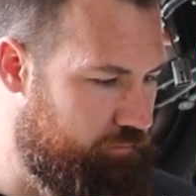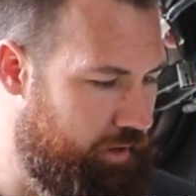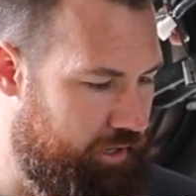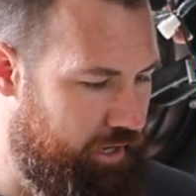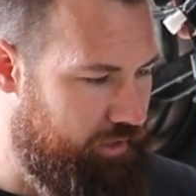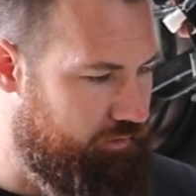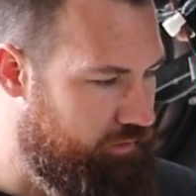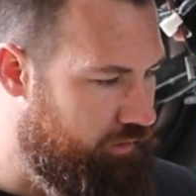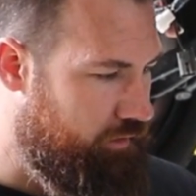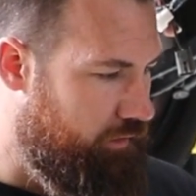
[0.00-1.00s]
You may need
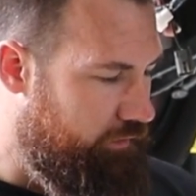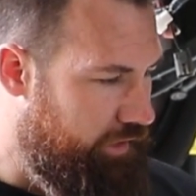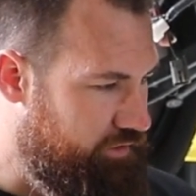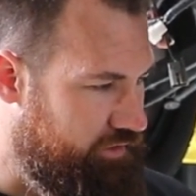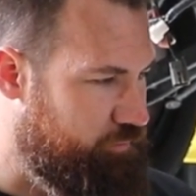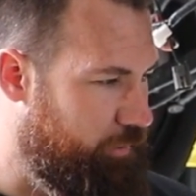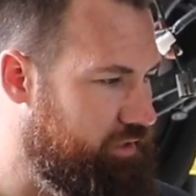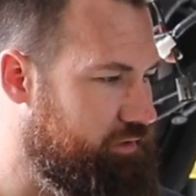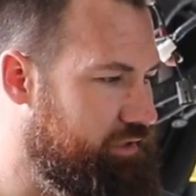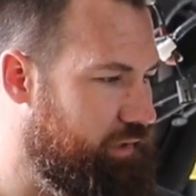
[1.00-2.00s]
either
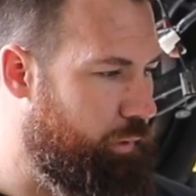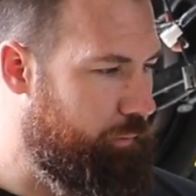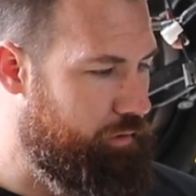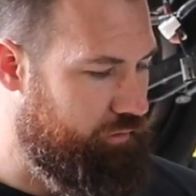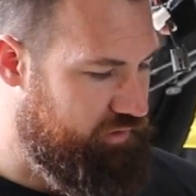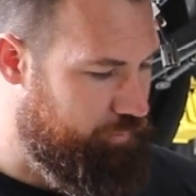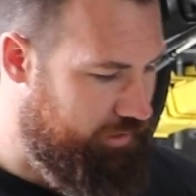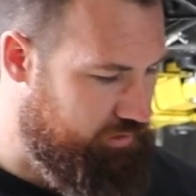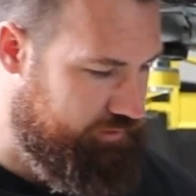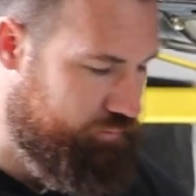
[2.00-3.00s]
specialist equipment or
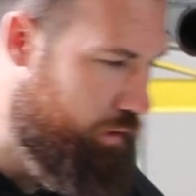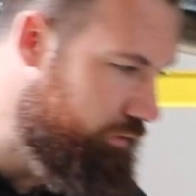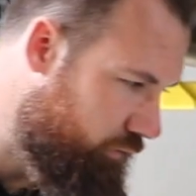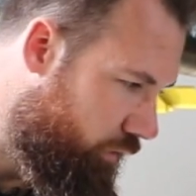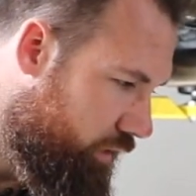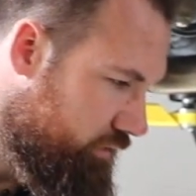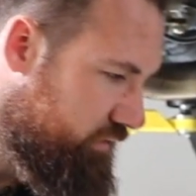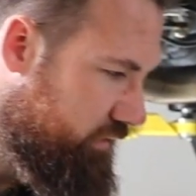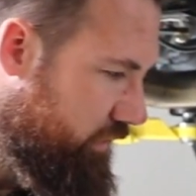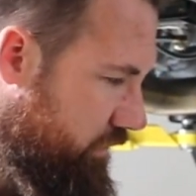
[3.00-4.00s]
specialist welding rods,